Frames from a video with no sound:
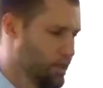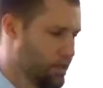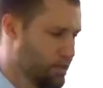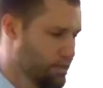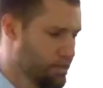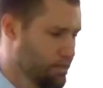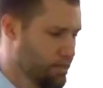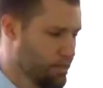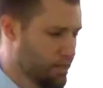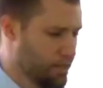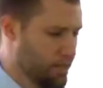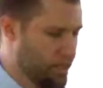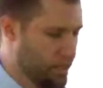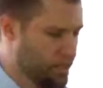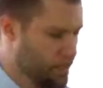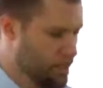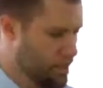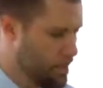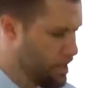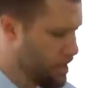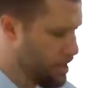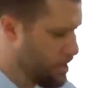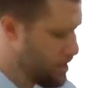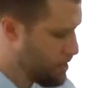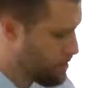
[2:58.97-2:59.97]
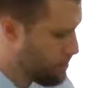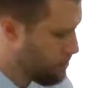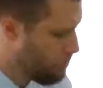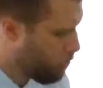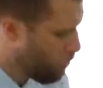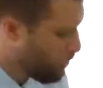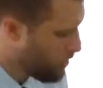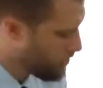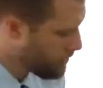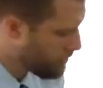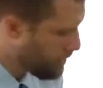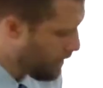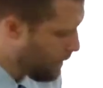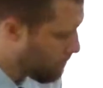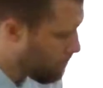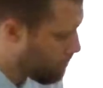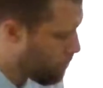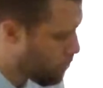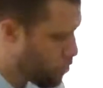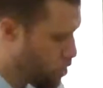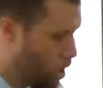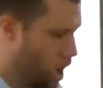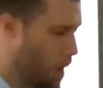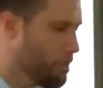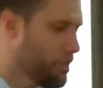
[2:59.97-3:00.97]
the point of
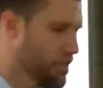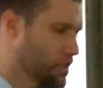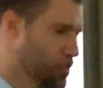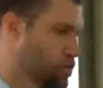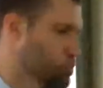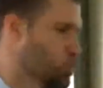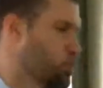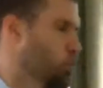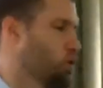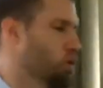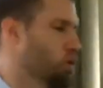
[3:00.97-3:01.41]
that promise